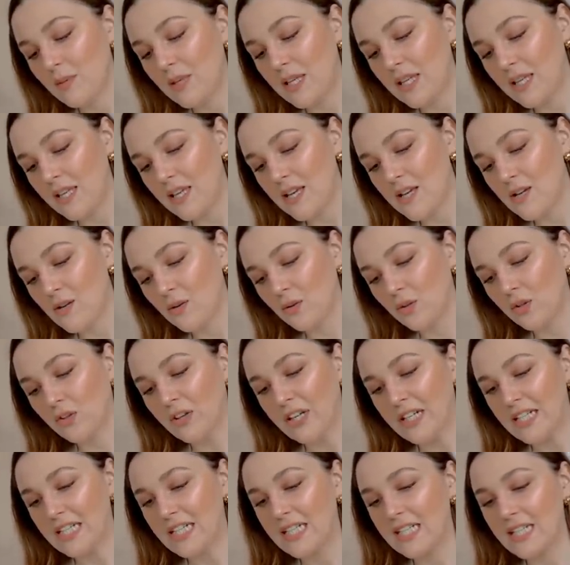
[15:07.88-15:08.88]
be
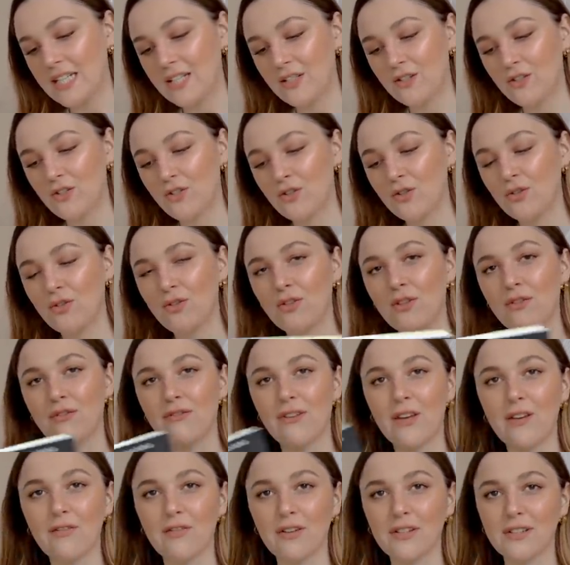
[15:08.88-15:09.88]
inaugurated into the
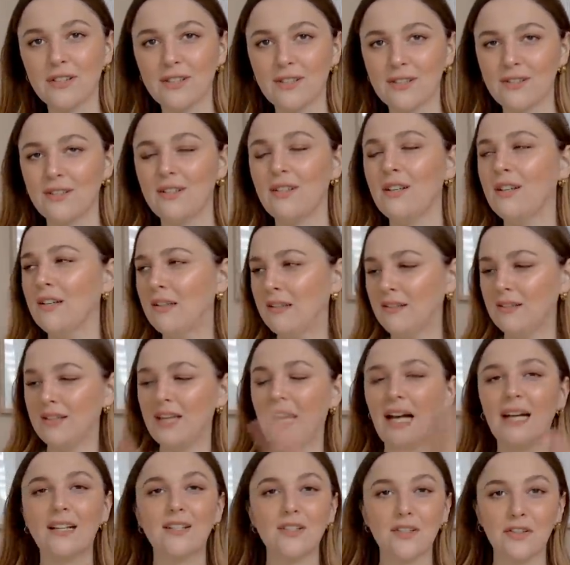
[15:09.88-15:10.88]
favourites
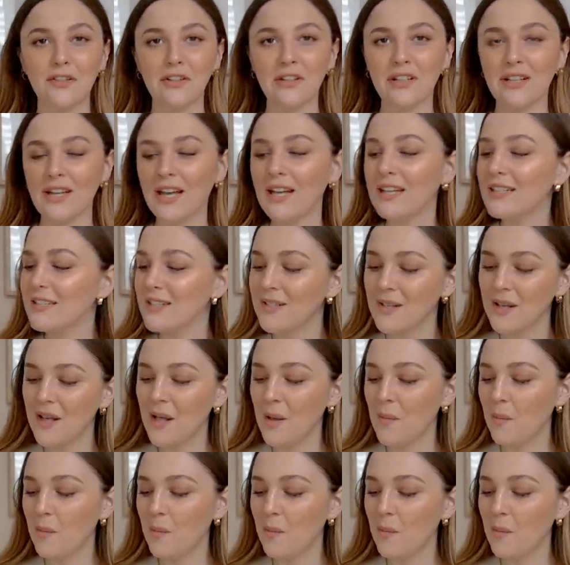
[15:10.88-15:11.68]
category yet,